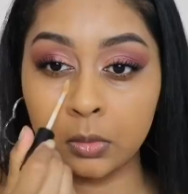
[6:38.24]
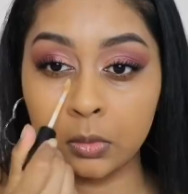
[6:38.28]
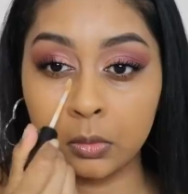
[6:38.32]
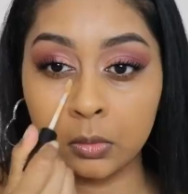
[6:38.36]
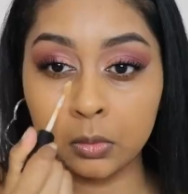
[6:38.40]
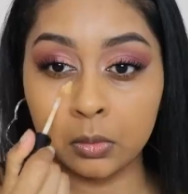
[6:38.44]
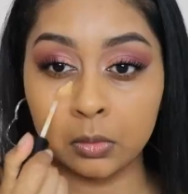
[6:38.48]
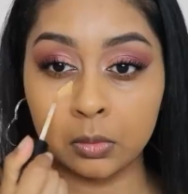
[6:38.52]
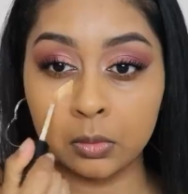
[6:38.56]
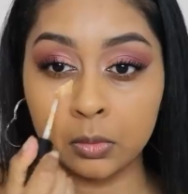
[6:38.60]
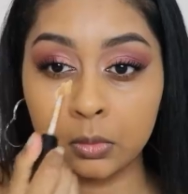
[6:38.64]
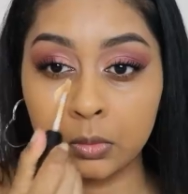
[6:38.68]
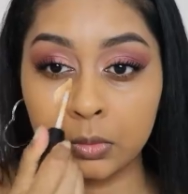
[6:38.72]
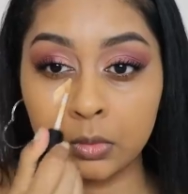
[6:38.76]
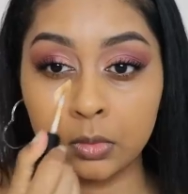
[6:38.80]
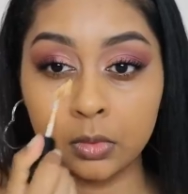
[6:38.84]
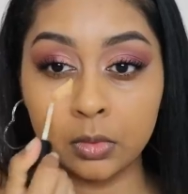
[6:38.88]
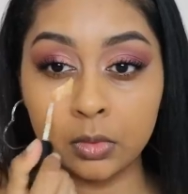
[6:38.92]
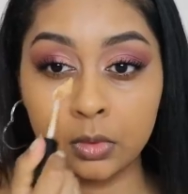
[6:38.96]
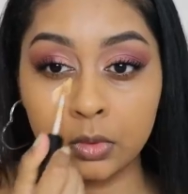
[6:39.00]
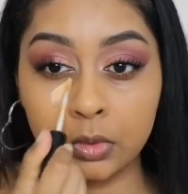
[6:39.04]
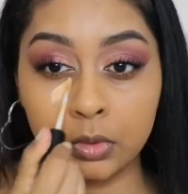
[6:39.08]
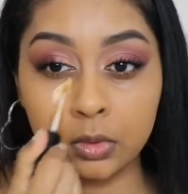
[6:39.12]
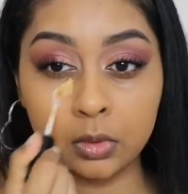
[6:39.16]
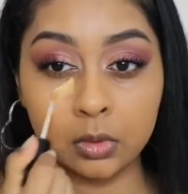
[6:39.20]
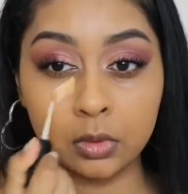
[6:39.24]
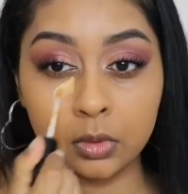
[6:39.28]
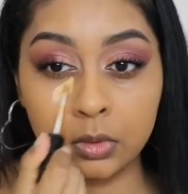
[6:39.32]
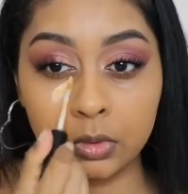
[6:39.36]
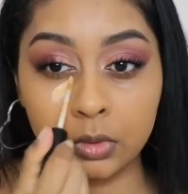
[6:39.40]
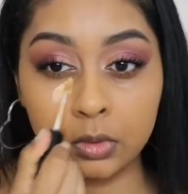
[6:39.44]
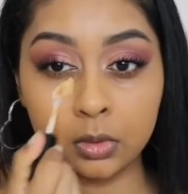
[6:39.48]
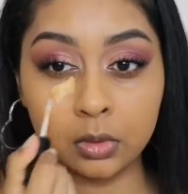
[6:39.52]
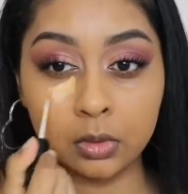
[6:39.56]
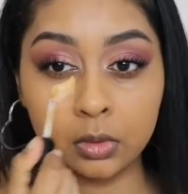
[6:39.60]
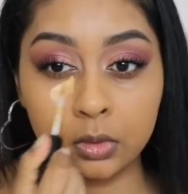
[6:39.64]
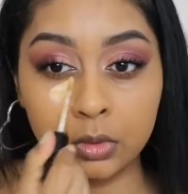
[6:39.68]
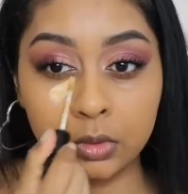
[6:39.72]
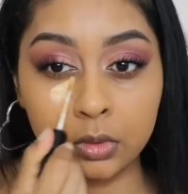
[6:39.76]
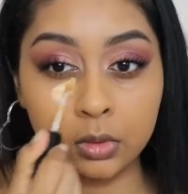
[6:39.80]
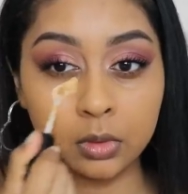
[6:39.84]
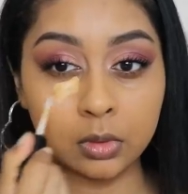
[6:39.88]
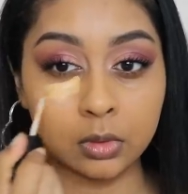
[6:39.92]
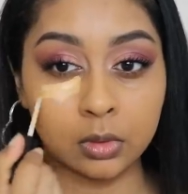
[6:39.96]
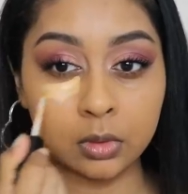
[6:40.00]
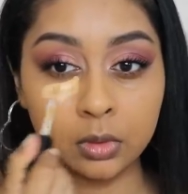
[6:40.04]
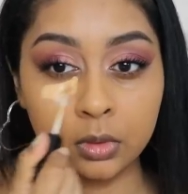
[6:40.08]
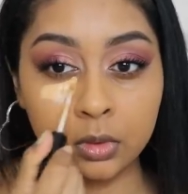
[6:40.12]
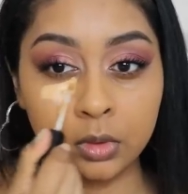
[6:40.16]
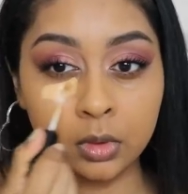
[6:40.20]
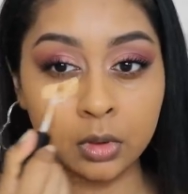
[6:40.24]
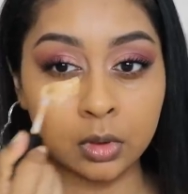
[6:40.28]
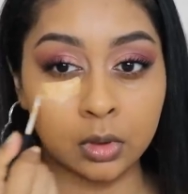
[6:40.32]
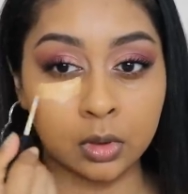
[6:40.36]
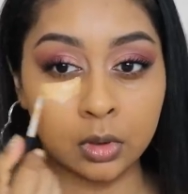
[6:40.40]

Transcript: (silence)